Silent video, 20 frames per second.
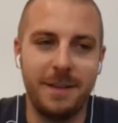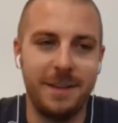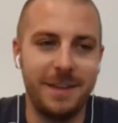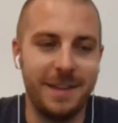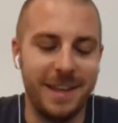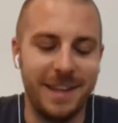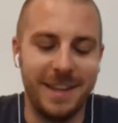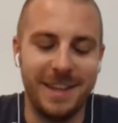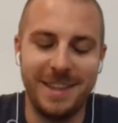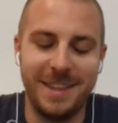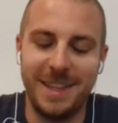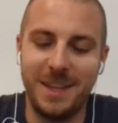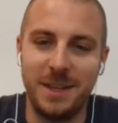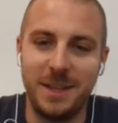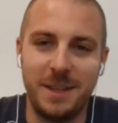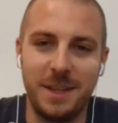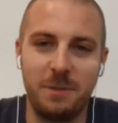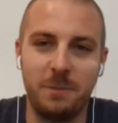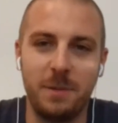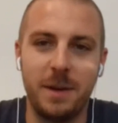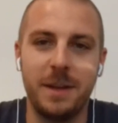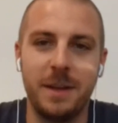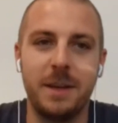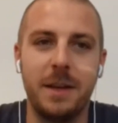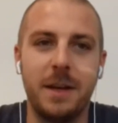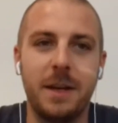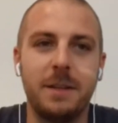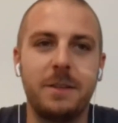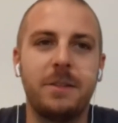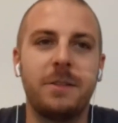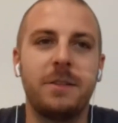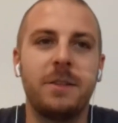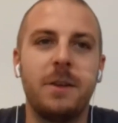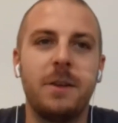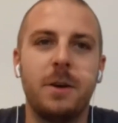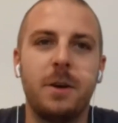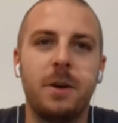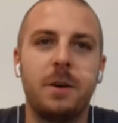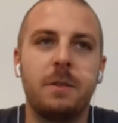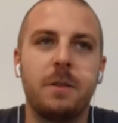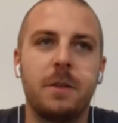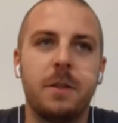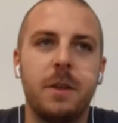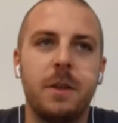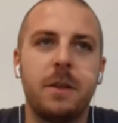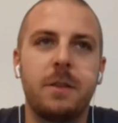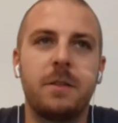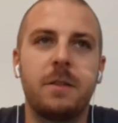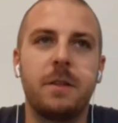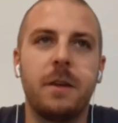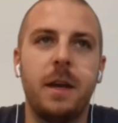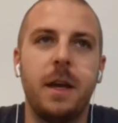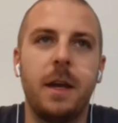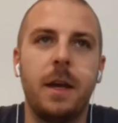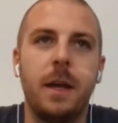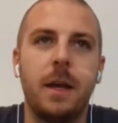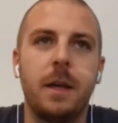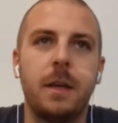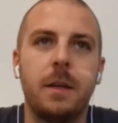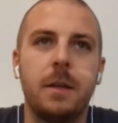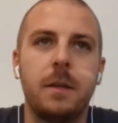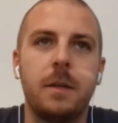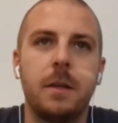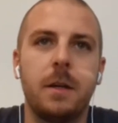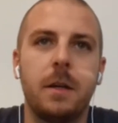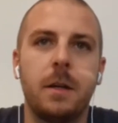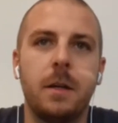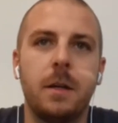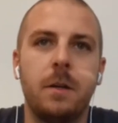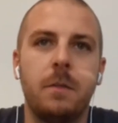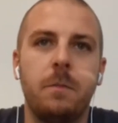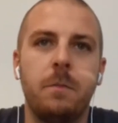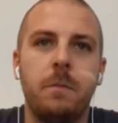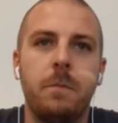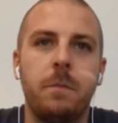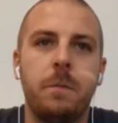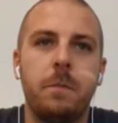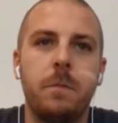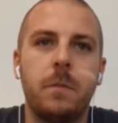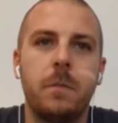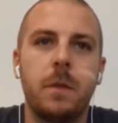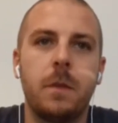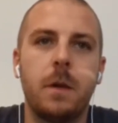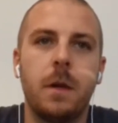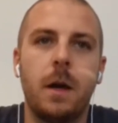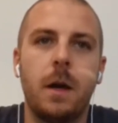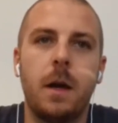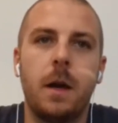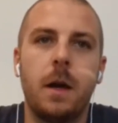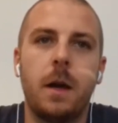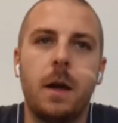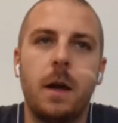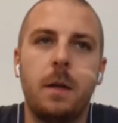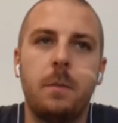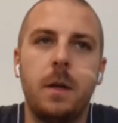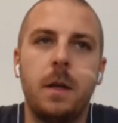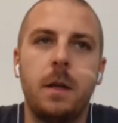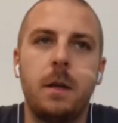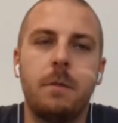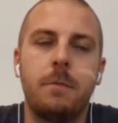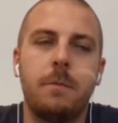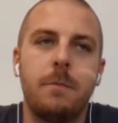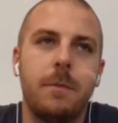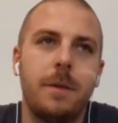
and they went nuts over this. And I mean...